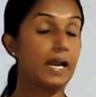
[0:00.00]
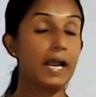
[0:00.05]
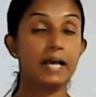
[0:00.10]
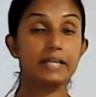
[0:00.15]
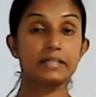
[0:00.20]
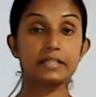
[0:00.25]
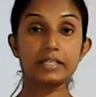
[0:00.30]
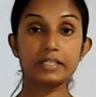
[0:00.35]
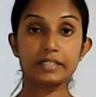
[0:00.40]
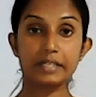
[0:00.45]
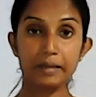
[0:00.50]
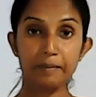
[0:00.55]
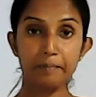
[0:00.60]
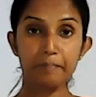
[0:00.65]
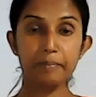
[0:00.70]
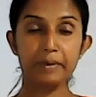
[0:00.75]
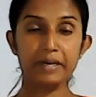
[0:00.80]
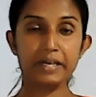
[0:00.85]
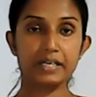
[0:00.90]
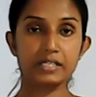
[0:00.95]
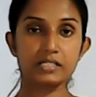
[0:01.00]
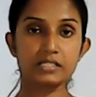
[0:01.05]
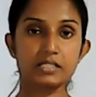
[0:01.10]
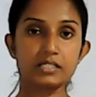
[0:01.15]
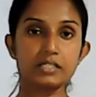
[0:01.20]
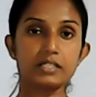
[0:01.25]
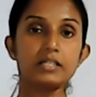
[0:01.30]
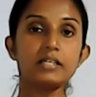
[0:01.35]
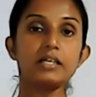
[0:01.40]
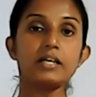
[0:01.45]
And the
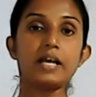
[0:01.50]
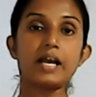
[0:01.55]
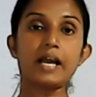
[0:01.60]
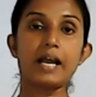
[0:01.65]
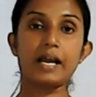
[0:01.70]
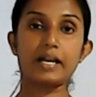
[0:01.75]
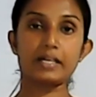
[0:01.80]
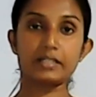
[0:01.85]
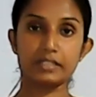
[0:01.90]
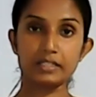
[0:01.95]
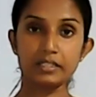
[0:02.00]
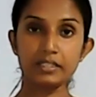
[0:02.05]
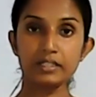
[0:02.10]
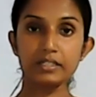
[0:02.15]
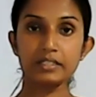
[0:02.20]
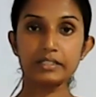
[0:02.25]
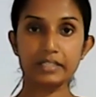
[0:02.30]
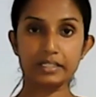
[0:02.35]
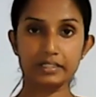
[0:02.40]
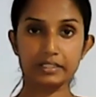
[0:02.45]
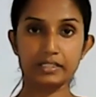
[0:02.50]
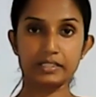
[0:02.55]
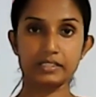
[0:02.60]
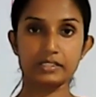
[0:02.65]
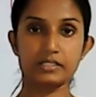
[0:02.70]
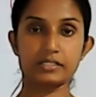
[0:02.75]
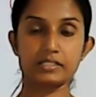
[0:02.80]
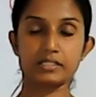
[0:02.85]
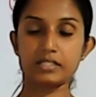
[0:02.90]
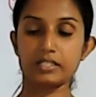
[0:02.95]
temperature and the
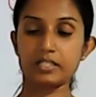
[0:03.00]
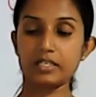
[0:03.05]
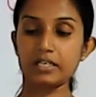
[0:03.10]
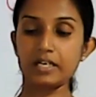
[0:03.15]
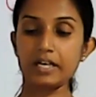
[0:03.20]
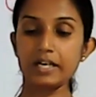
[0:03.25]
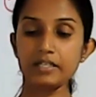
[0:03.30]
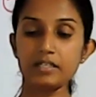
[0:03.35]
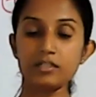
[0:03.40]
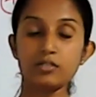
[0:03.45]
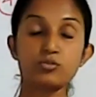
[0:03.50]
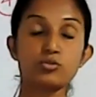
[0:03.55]
catalyst, right?